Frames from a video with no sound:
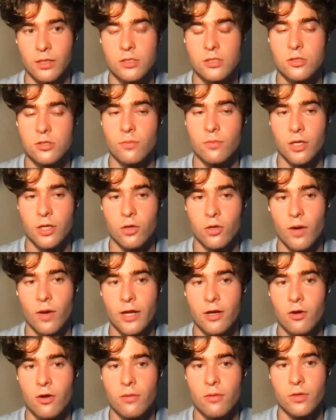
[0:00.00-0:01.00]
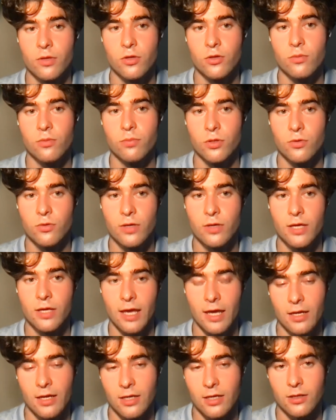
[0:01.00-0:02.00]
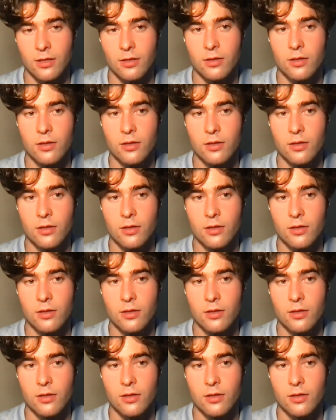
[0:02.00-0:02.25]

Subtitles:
So McGregor and Buchanan